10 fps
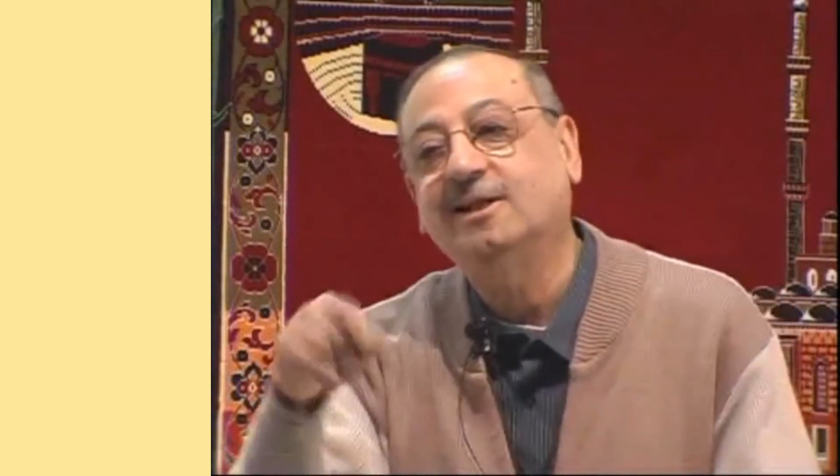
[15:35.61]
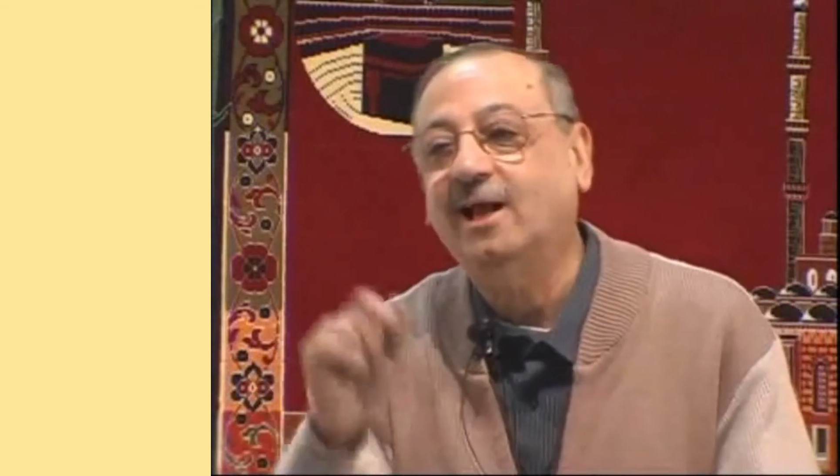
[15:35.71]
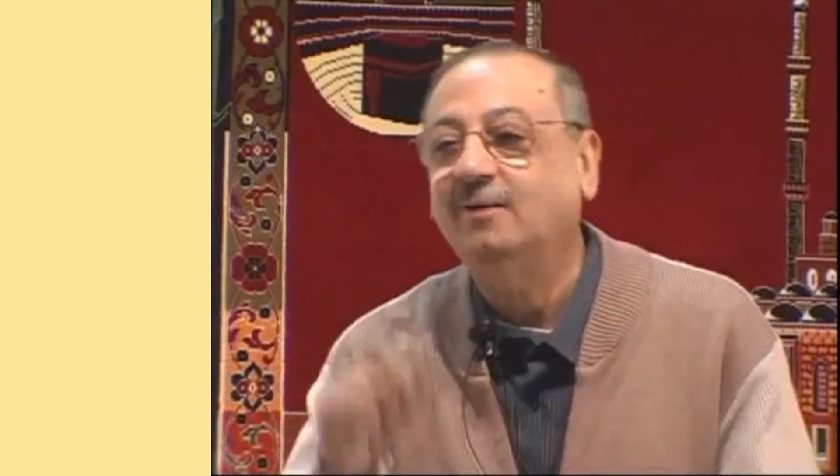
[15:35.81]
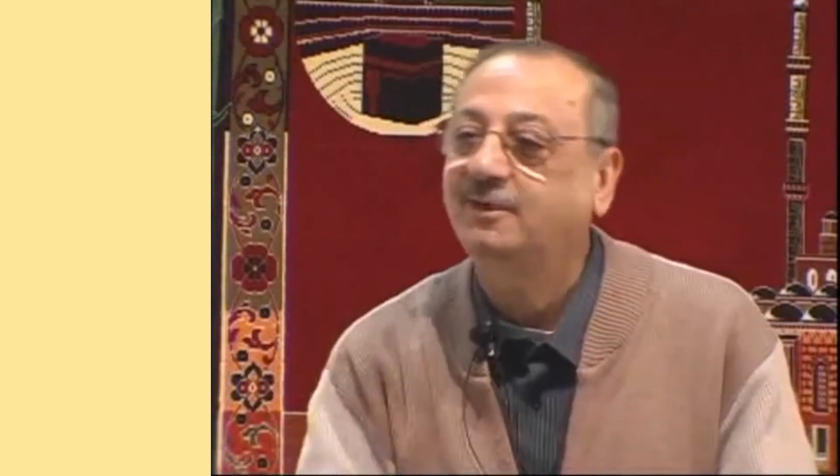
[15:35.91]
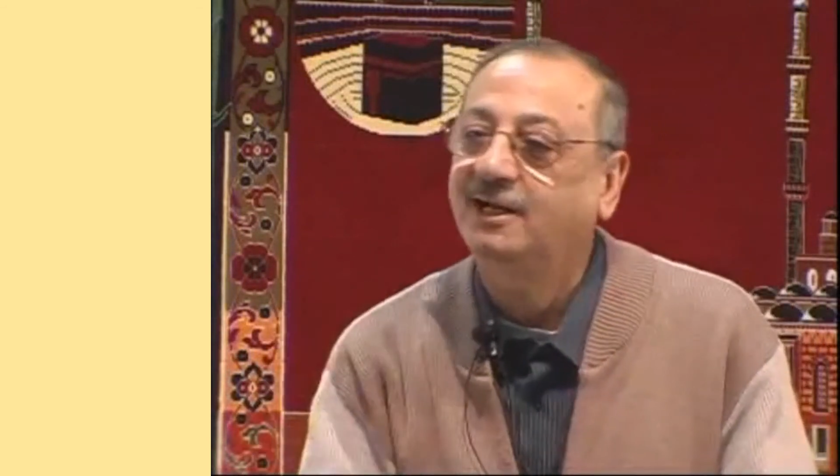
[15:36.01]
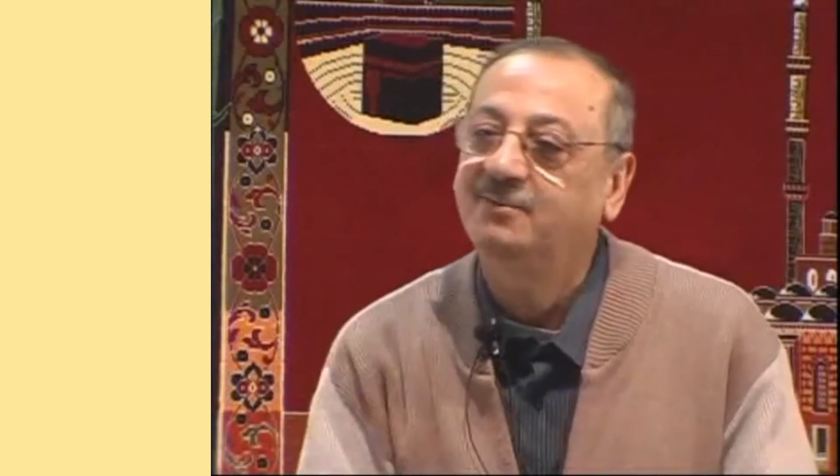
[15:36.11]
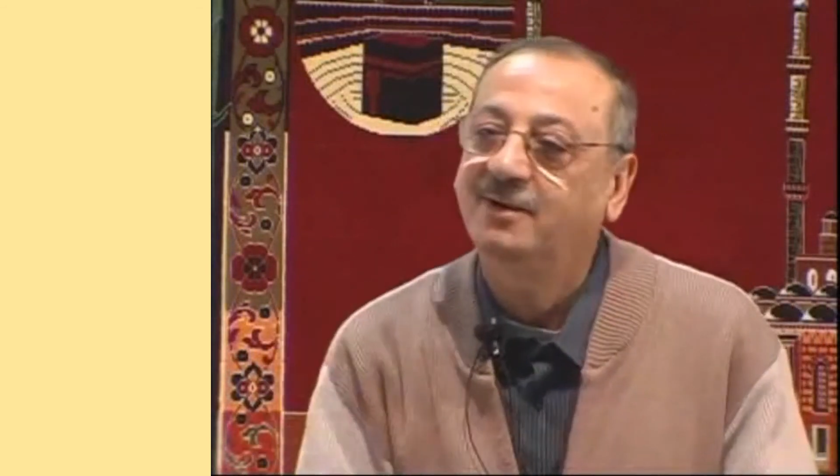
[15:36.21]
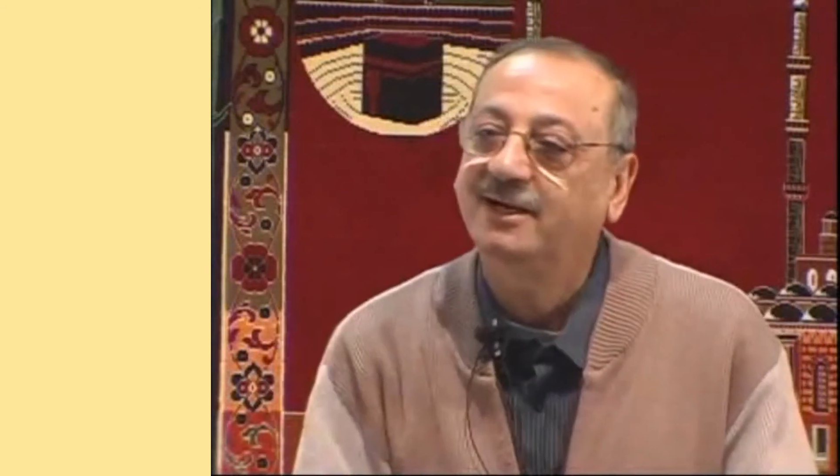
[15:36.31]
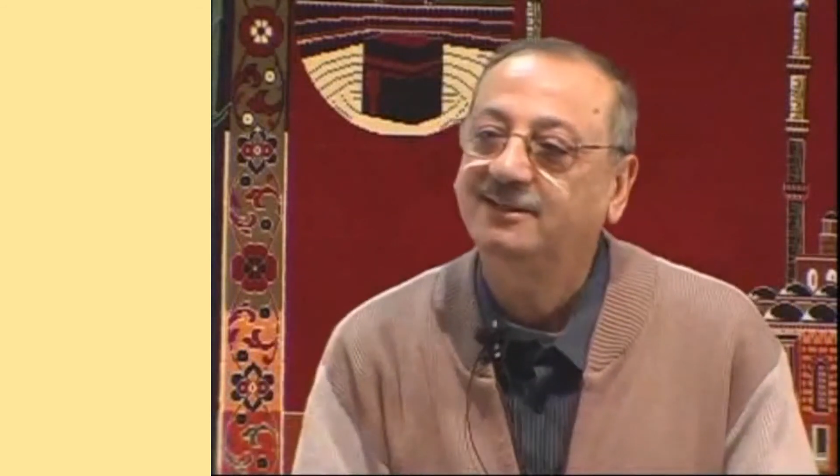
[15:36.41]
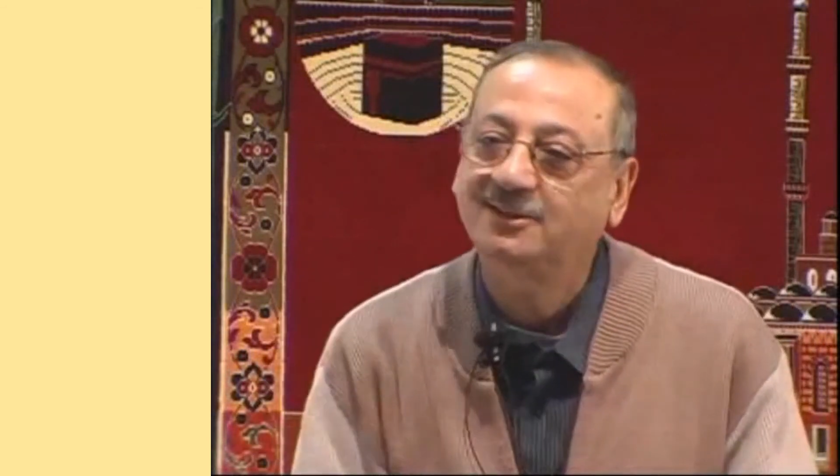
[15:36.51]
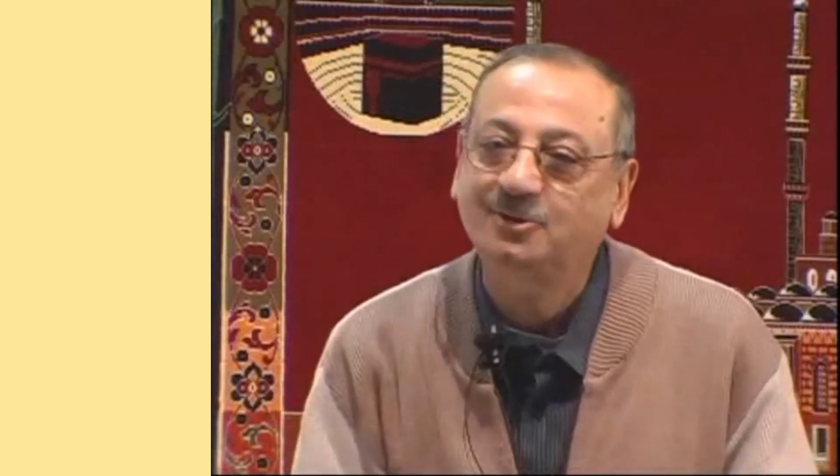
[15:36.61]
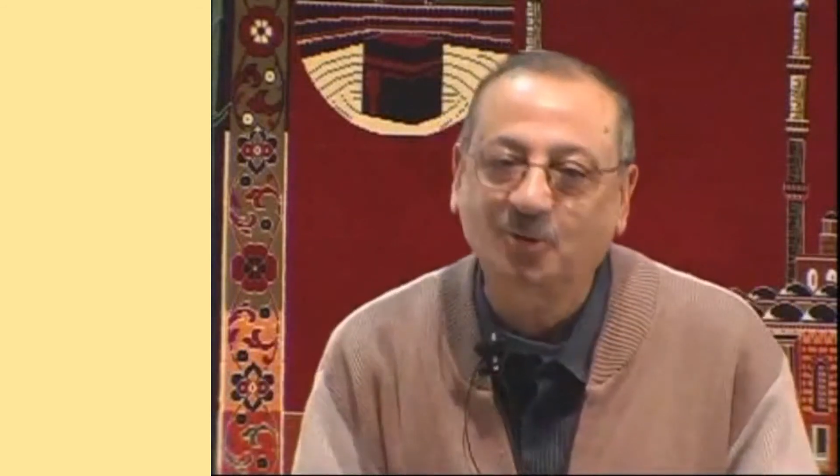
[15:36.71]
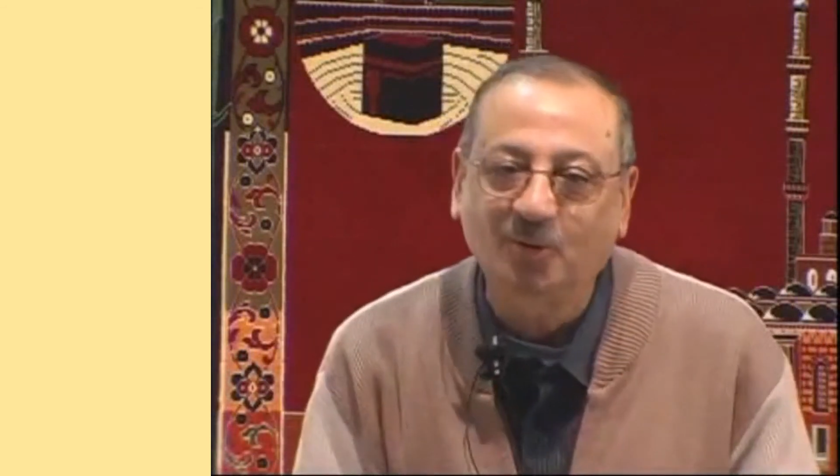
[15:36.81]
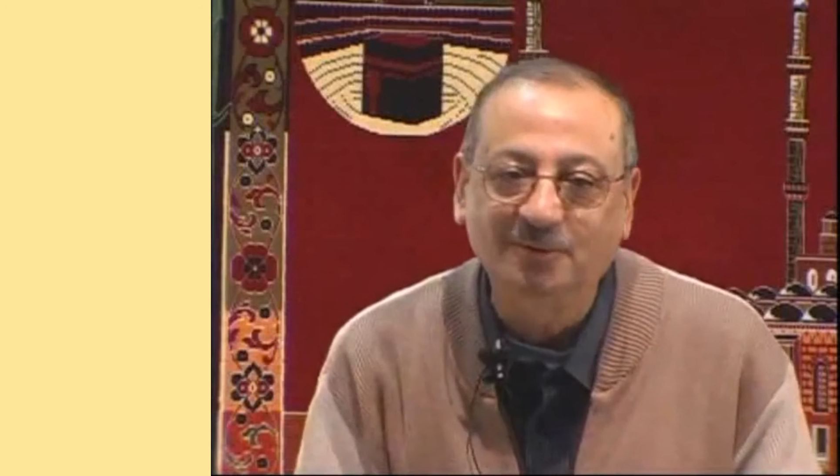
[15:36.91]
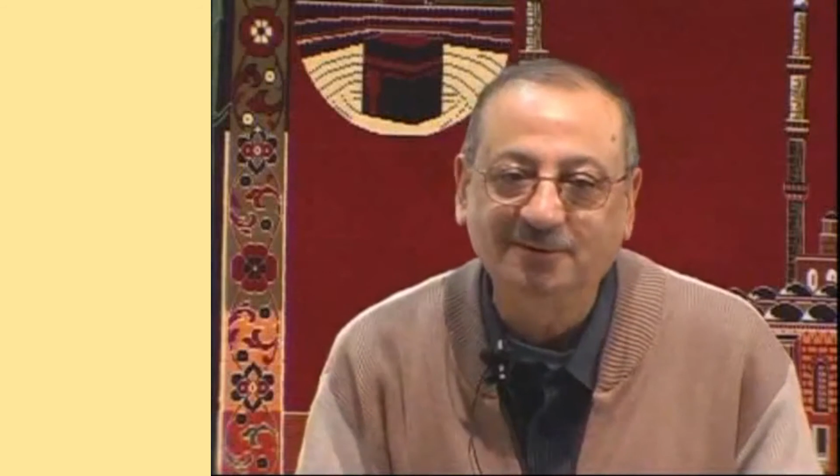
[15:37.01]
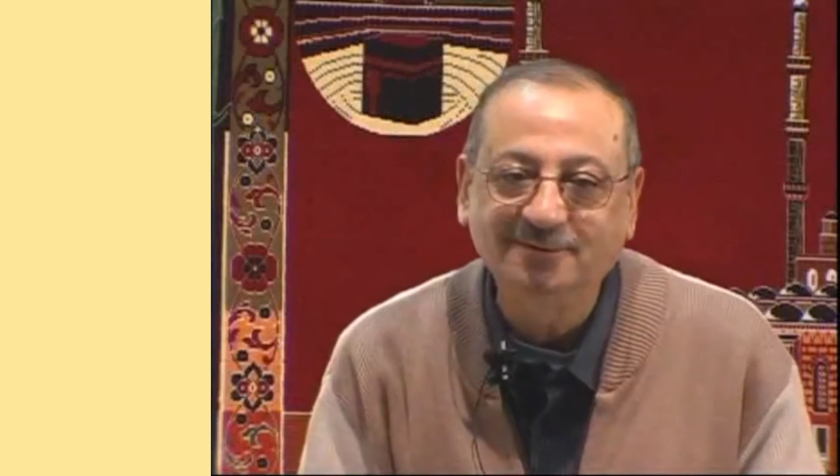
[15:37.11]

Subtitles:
lam kalima gets a sukun.